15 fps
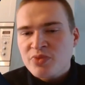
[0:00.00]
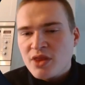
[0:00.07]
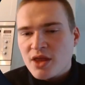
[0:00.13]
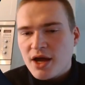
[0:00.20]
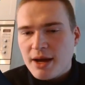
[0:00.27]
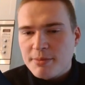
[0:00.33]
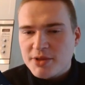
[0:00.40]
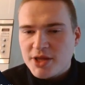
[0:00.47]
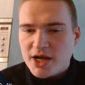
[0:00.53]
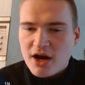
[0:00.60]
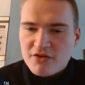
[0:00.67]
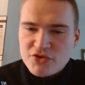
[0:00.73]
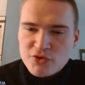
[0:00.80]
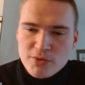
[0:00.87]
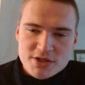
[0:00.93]
Uh, but then
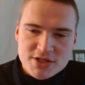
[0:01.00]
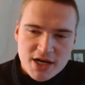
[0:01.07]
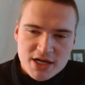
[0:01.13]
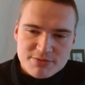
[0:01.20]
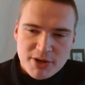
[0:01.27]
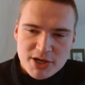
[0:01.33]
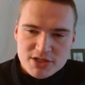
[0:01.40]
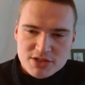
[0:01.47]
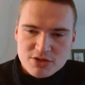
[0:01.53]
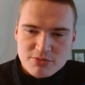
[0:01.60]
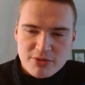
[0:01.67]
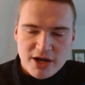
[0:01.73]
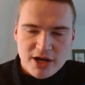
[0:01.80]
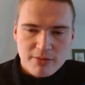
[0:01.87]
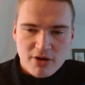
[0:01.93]
afterwards, I expect us to
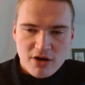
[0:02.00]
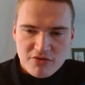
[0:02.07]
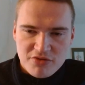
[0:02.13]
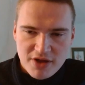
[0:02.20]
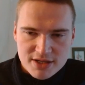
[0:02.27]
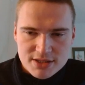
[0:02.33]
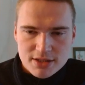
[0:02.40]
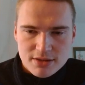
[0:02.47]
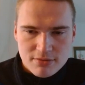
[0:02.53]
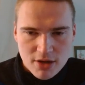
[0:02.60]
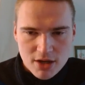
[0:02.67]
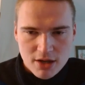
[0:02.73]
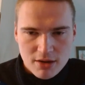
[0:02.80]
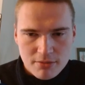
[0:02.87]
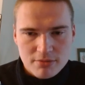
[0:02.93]
break above that
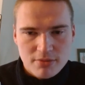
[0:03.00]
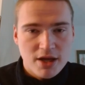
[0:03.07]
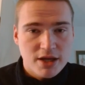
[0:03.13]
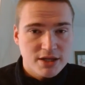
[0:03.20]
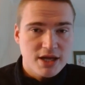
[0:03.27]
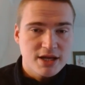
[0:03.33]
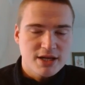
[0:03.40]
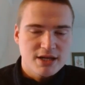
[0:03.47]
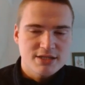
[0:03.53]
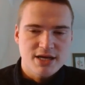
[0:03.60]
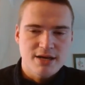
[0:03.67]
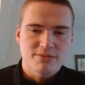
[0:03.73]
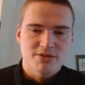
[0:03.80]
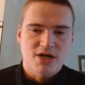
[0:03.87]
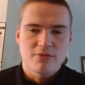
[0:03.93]
um, in, in that
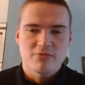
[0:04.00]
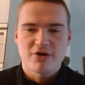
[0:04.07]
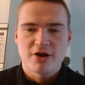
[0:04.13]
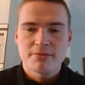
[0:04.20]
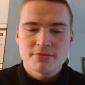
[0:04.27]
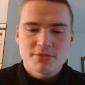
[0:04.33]
same time frame.